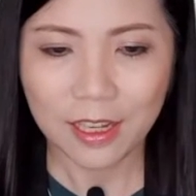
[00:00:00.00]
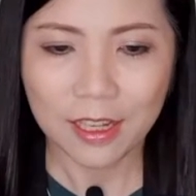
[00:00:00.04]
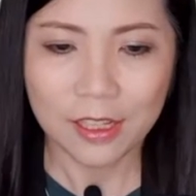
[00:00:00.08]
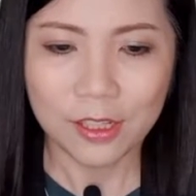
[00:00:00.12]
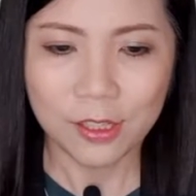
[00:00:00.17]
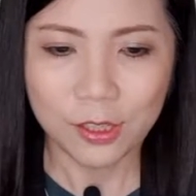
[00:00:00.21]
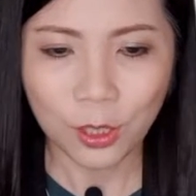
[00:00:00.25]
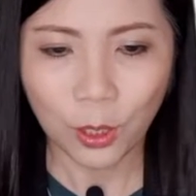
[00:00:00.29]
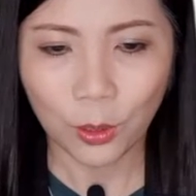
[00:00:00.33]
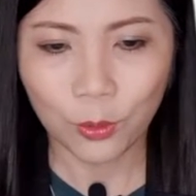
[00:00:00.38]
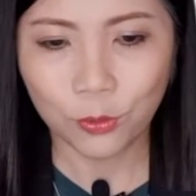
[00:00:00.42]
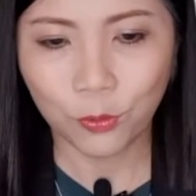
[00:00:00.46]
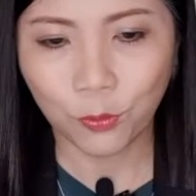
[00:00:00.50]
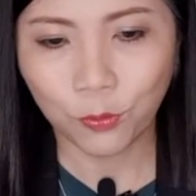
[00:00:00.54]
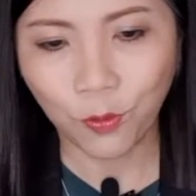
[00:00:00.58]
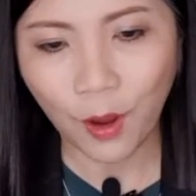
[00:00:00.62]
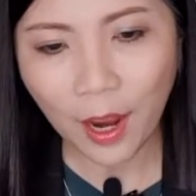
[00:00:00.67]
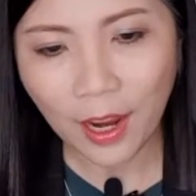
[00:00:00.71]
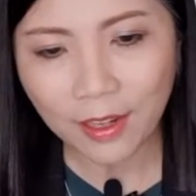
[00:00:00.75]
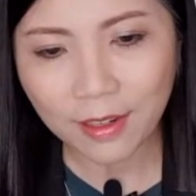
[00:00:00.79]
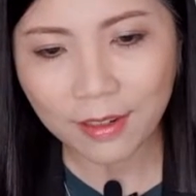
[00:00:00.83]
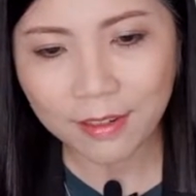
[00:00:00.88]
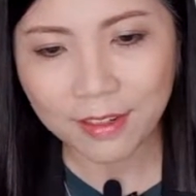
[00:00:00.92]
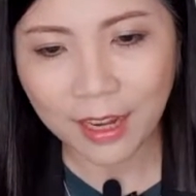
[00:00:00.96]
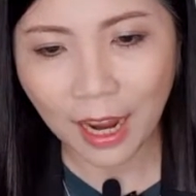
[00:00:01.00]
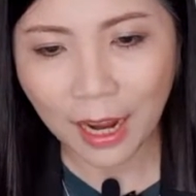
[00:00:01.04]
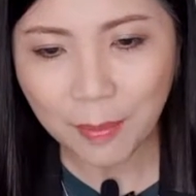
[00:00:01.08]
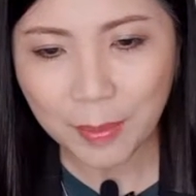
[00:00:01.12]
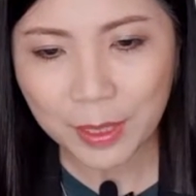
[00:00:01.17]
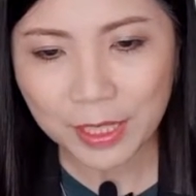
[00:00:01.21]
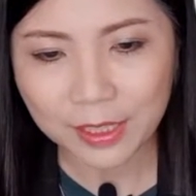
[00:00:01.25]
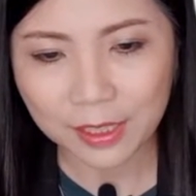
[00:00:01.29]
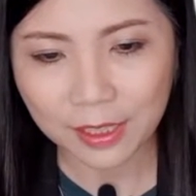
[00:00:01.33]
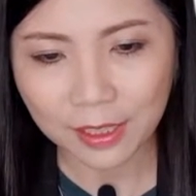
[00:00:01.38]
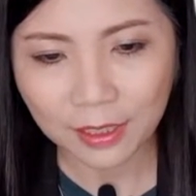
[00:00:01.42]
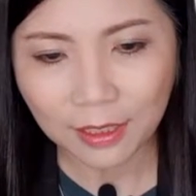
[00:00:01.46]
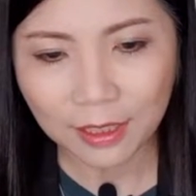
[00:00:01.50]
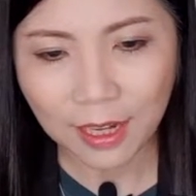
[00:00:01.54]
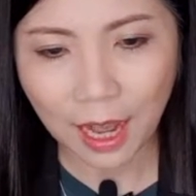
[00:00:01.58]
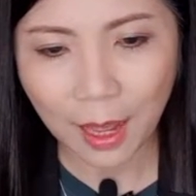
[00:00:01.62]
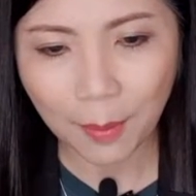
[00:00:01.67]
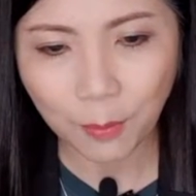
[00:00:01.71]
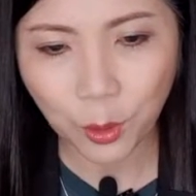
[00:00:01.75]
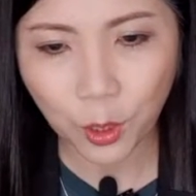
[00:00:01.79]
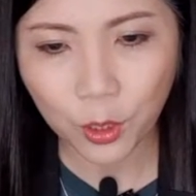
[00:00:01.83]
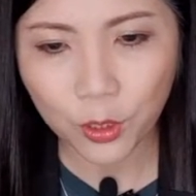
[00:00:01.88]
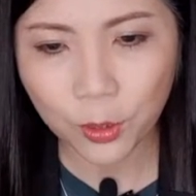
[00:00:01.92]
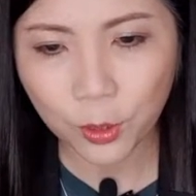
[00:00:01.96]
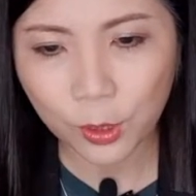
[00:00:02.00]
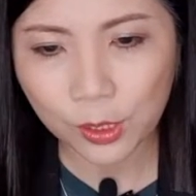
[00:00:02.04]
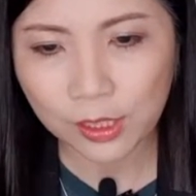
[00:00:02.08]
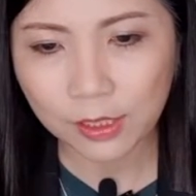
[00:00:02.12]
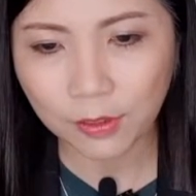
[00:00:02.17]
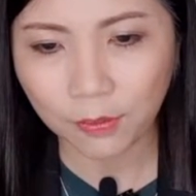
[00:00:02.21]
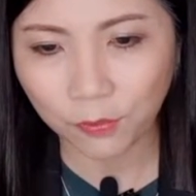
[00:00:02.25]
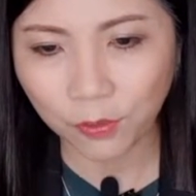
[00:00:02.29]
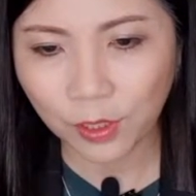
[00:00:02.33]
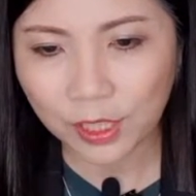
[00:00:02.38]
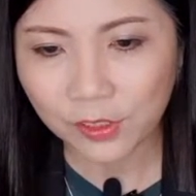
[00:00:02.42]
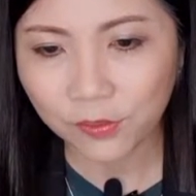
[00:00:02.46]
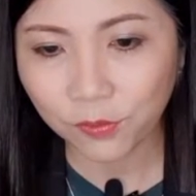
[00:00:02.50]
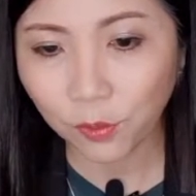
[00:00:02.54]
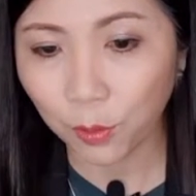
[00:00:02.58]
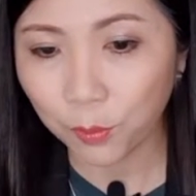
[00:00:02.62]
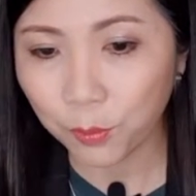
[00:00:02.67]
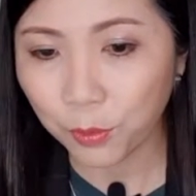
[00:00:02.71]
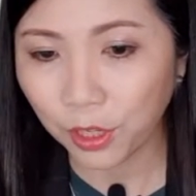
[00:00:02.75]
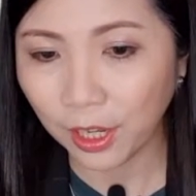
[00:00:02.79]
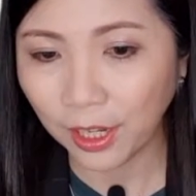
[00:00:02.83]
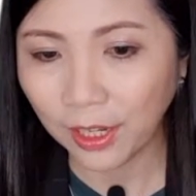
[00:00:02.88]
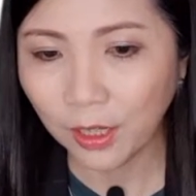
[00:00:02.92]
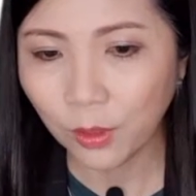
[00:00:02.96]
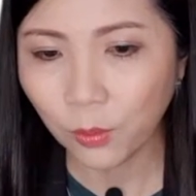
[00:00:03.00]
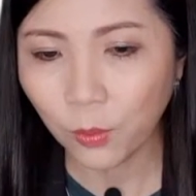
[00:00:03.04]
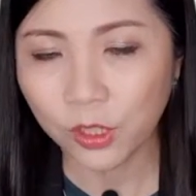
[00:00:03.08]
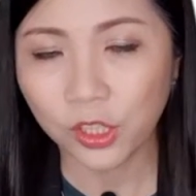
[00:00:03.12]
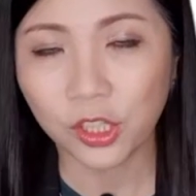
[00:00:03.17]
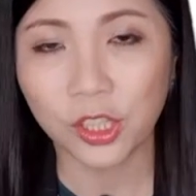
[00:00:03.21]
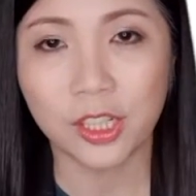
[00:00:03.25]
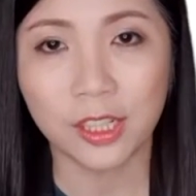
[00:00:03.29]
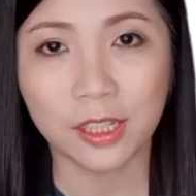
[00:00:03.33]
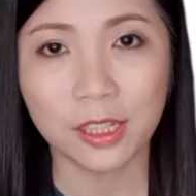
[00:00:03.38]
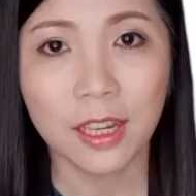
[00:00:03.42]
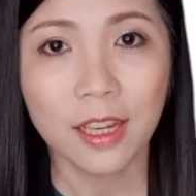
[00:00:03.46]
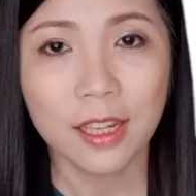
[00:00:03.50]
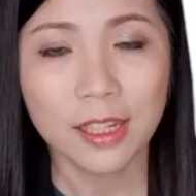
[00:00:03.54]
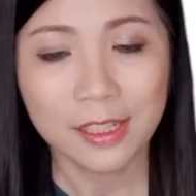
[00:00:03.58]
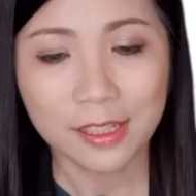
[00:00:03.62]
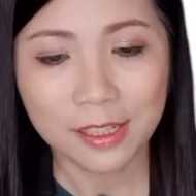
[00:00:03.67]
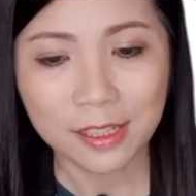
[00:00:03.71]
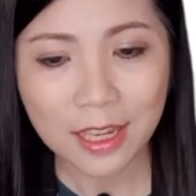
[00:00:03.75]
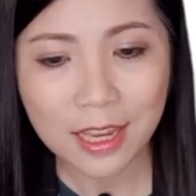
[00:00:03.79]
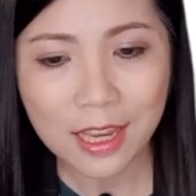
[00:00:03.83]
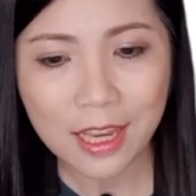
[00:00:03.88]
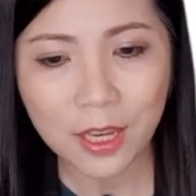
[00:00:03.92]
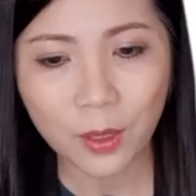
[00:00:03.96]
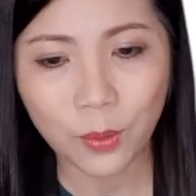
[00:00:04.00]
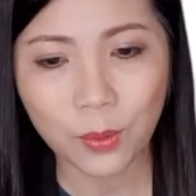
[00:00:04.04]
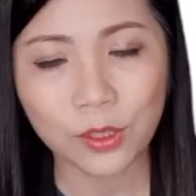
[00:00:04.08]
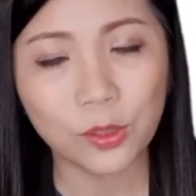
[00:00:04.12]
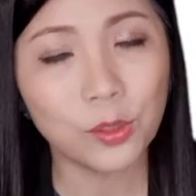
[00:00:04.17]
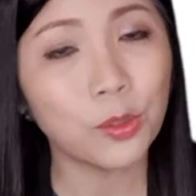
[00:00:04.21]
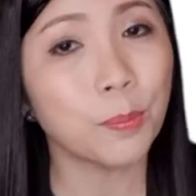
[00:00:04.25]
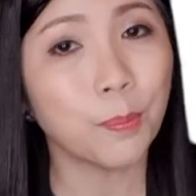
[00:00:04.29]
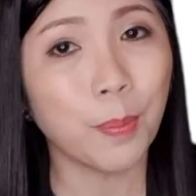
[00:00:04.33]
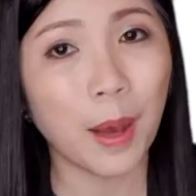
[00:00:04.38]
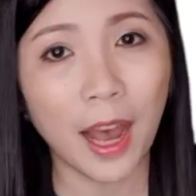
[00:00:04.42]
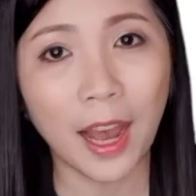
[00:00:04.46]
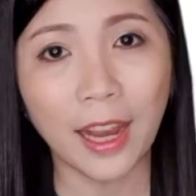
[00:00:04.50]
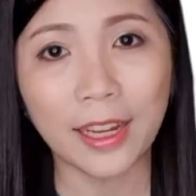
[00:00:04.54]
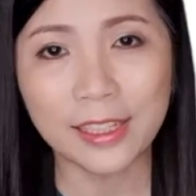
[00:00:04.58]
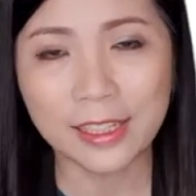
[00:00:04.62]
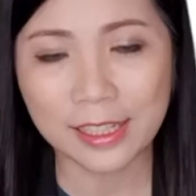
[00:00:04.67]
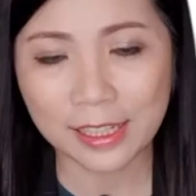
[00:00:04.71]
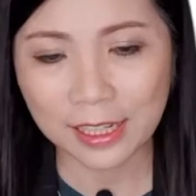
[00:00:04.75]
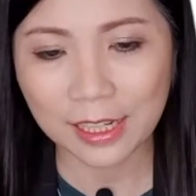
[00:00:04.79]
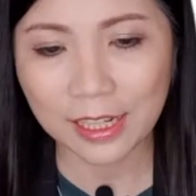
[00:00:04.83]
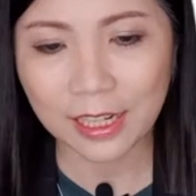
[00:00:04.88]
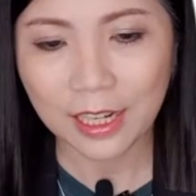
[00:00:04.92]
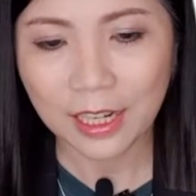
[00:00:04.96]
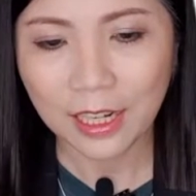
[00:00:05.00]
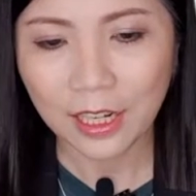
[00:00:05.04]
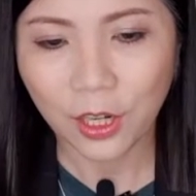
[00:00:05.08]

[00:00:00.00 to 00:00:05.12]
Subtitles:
So to find the diameter, I'm going to use the first formula, which is c equals to pi d.